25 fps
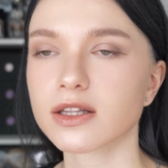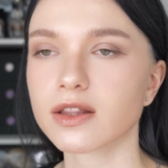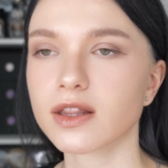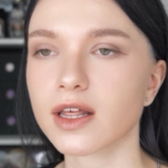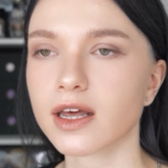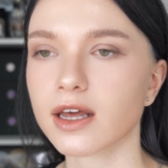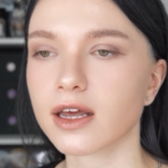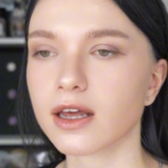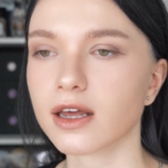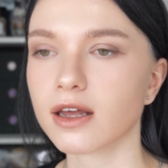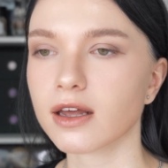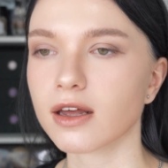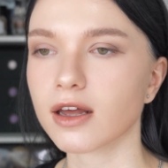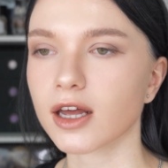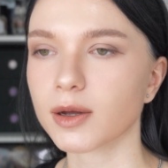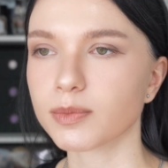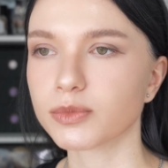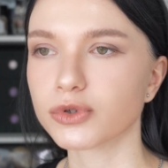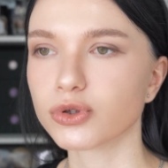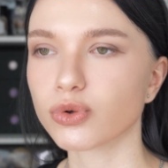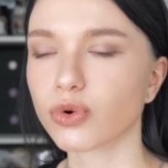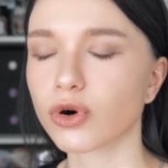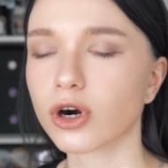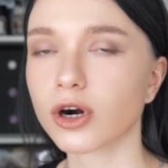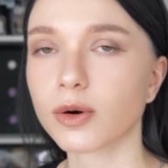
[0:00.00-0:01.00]
They
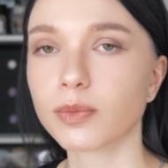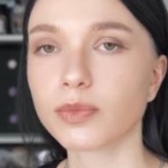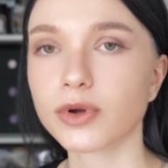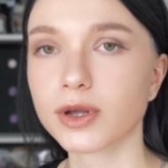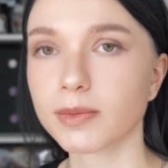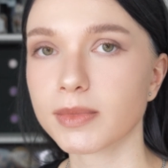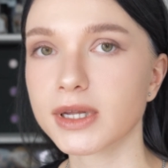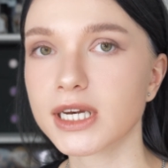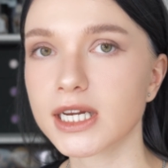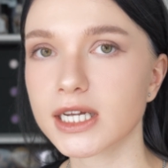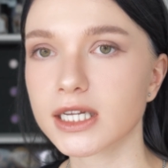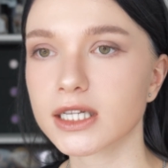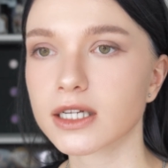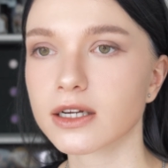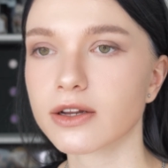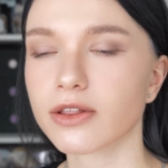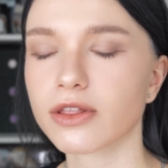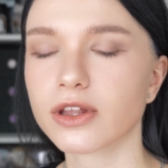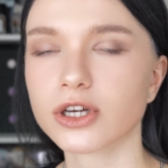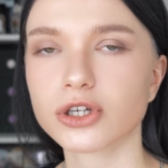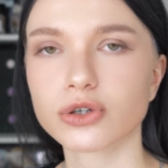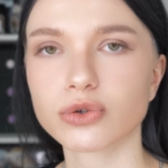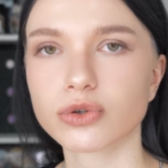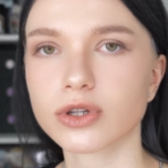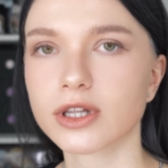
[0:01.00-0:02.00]
absorb immediately, they
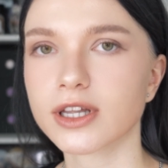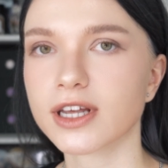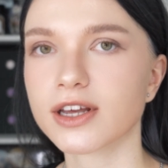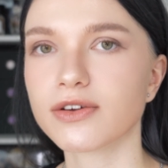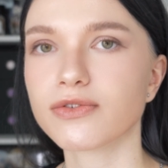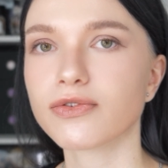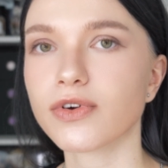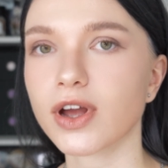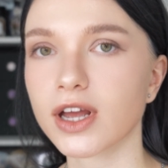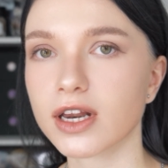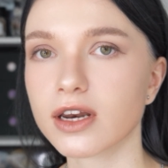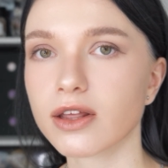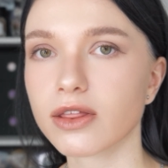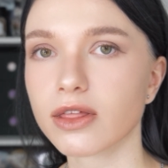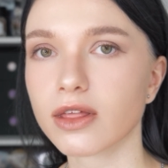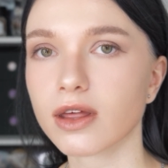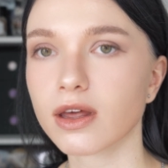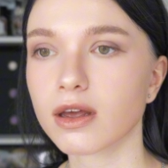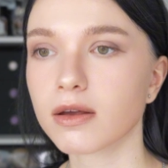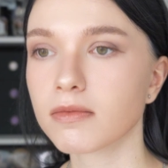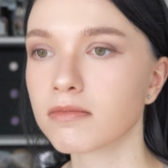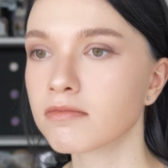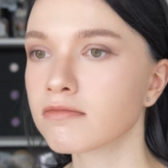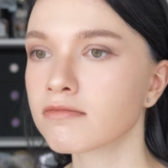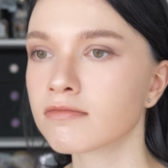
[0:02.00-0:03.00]
don't leave
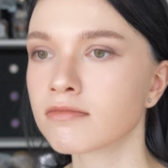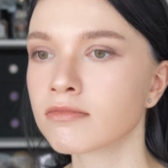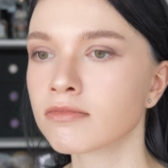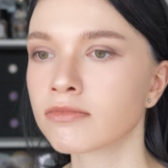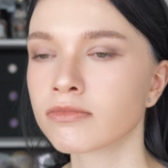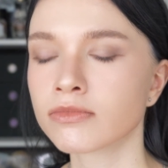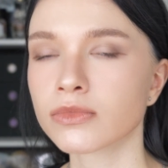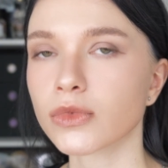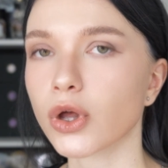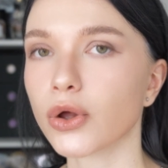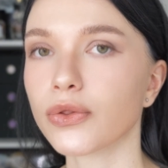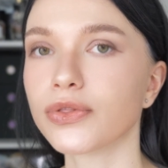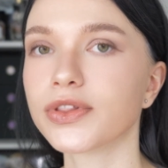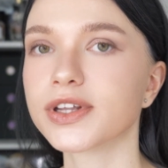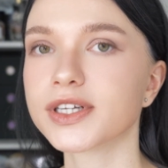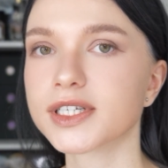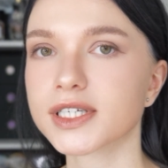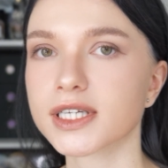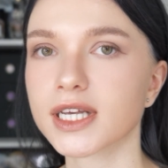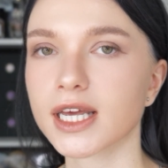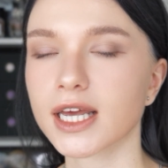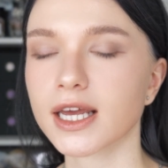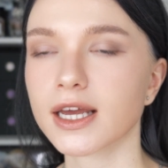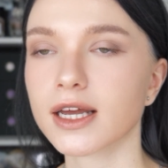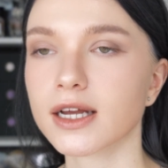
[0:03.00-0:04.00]
anything on the
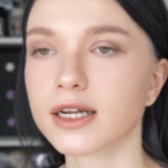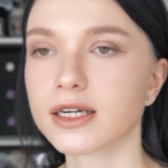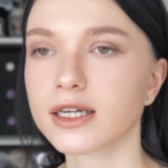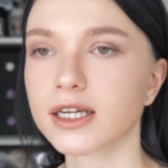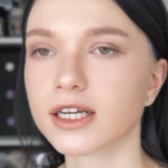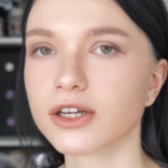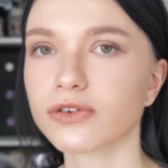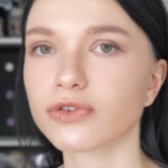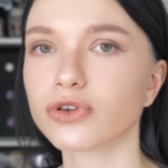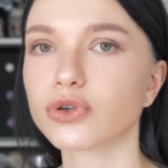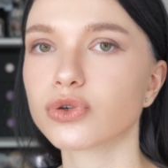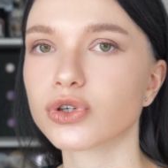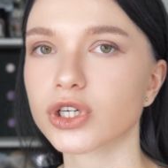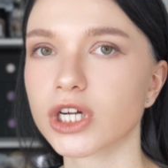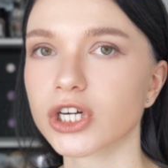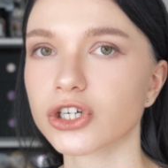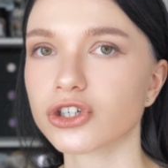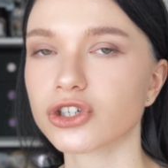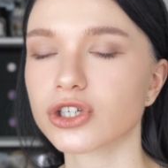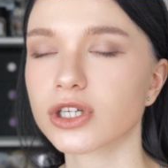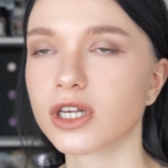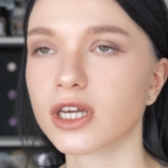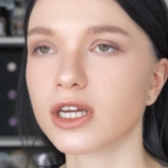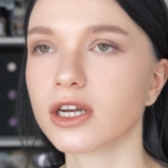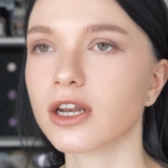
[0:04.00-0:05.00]
skin. If you touch
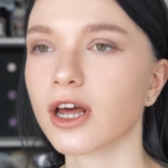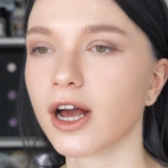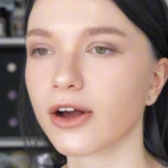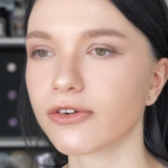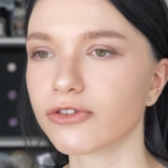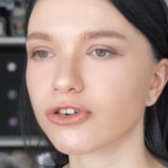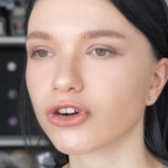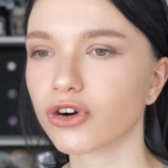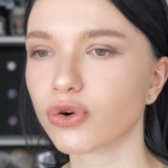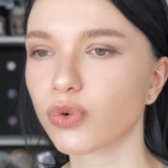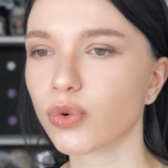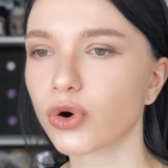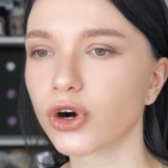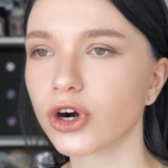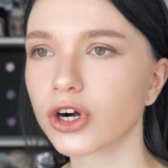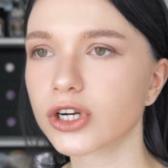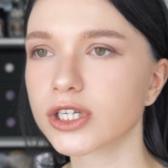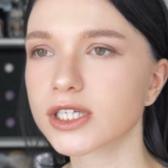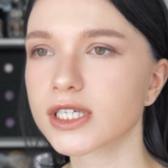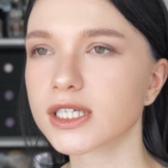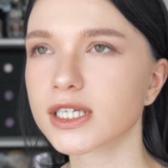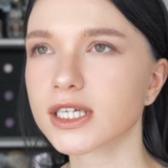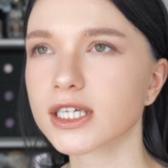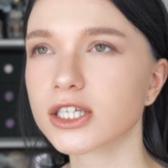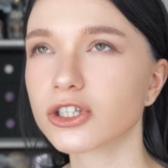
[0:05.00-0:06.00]
skin
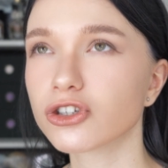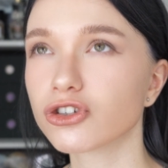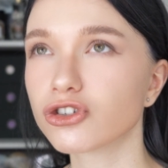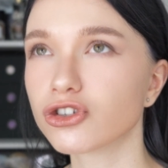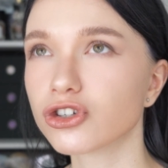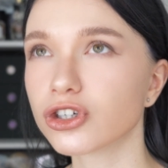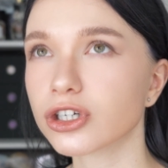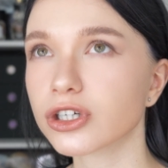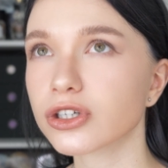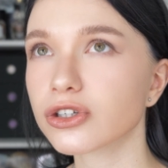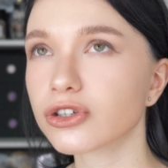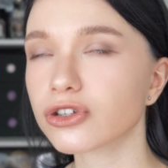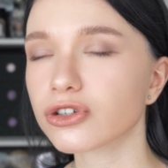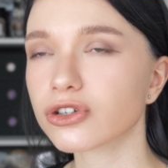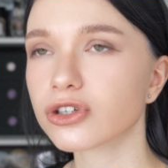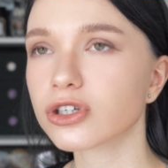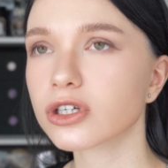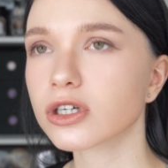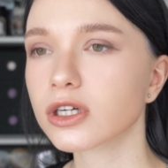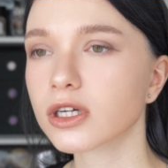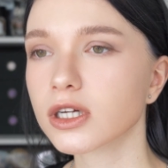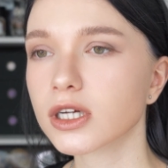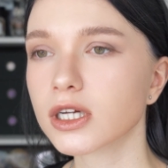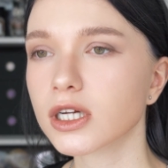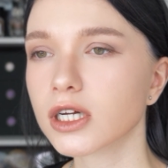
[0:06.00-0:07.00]
afterwards, it's just,
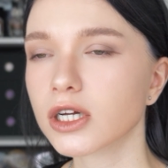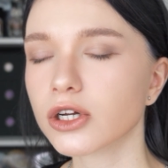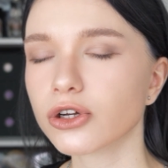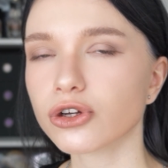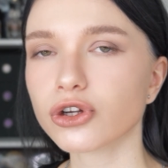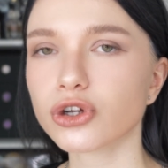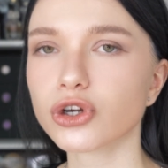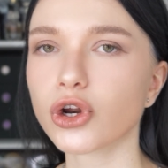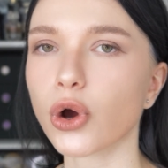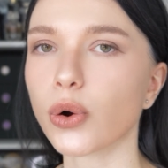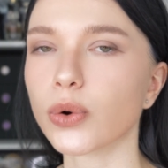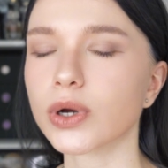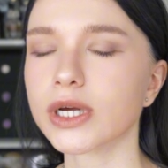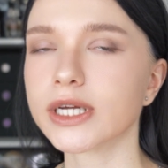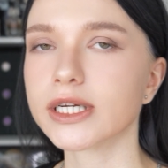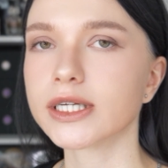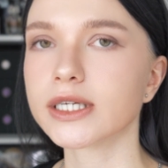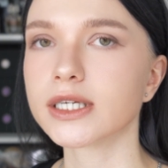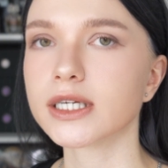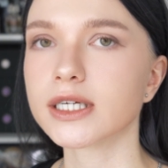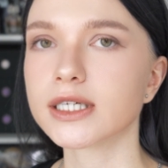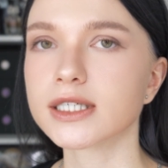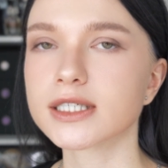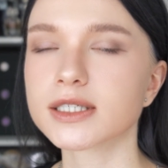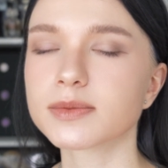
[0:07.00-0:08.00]
you know, in
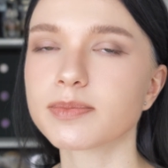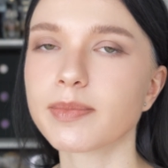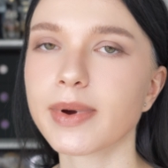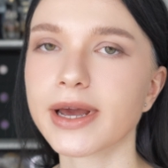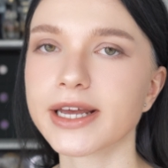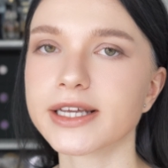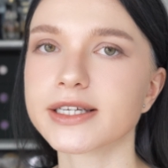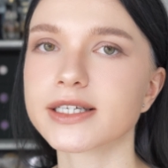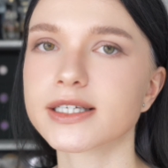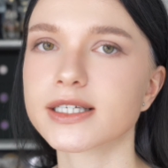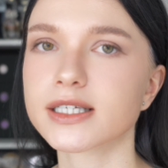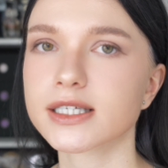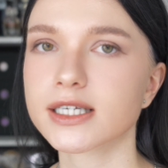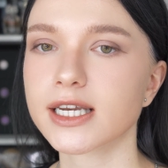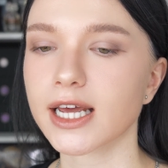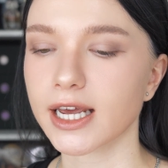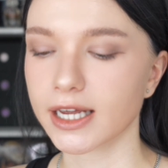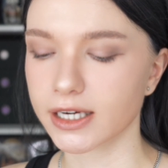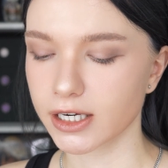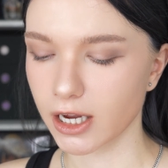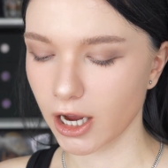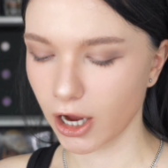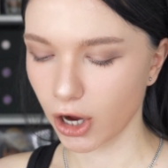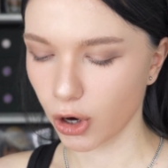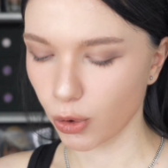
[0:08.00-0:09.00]
its base state.
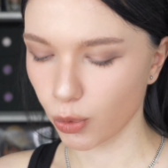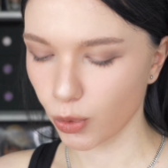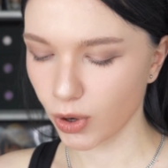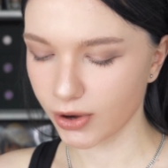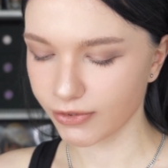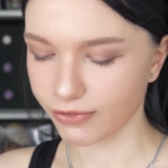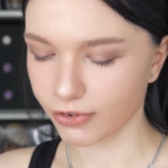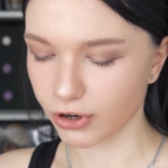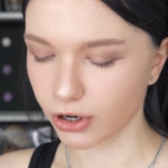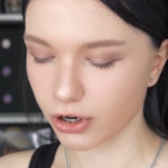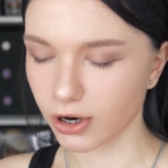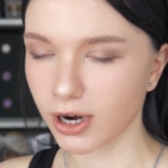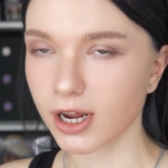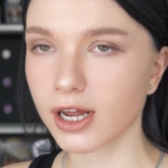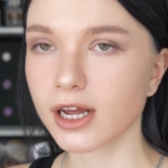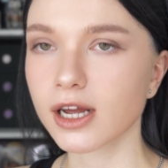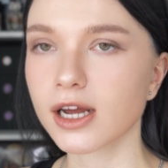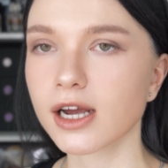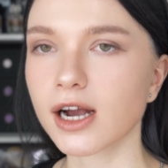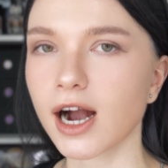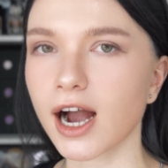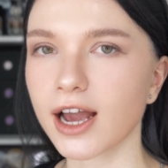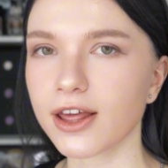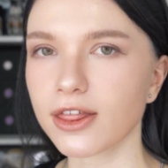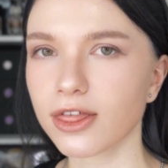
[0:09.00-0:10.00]
However,
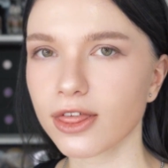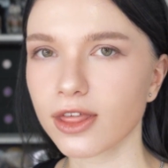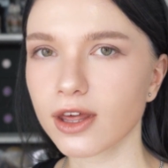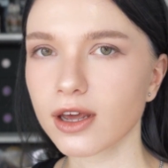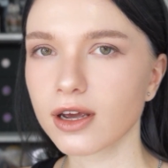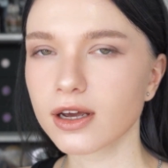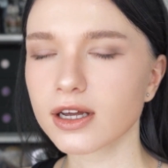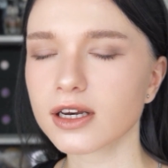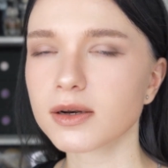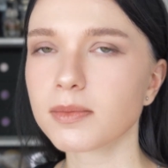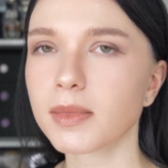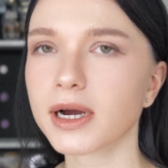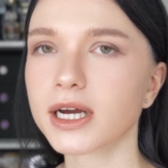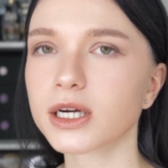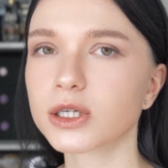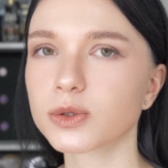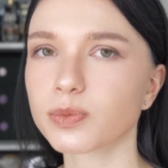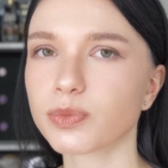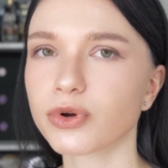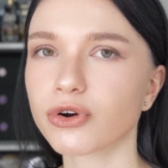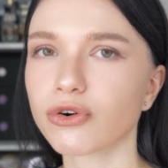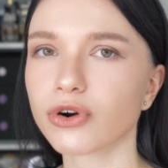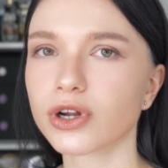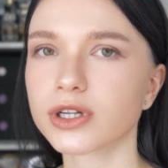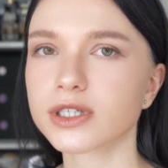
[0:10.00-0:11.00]
I think in my
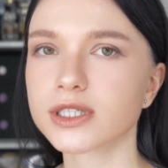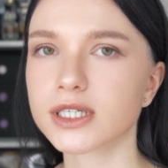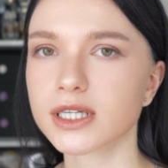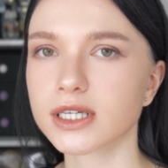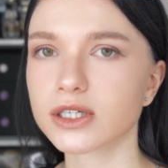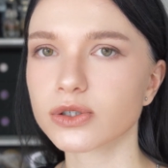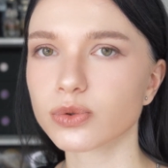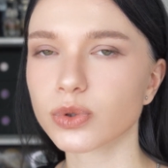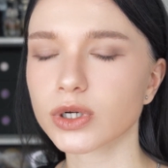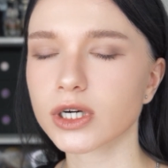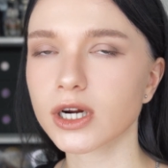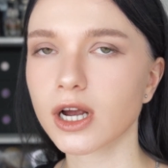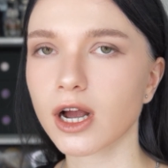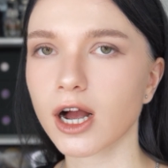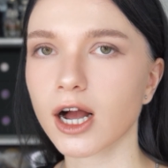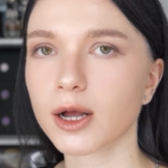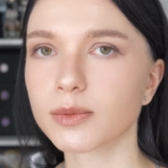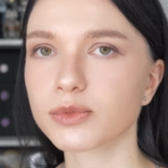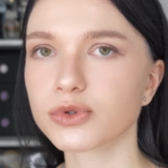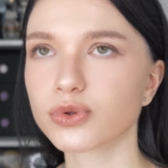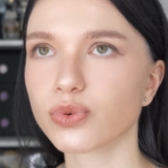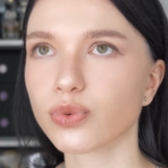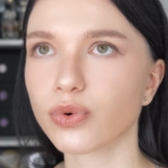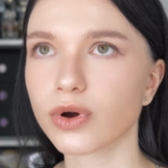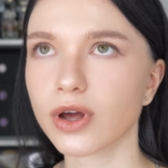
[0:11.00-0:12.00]
experience, this one
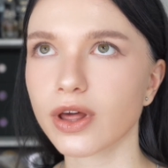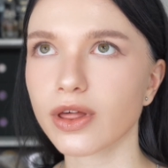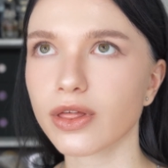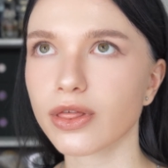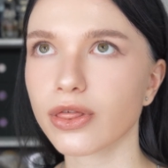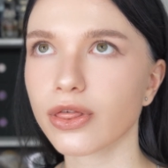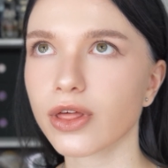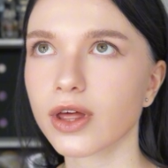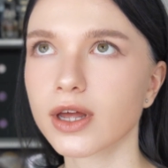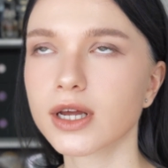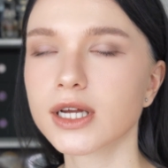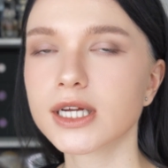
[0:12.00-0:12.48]
comes with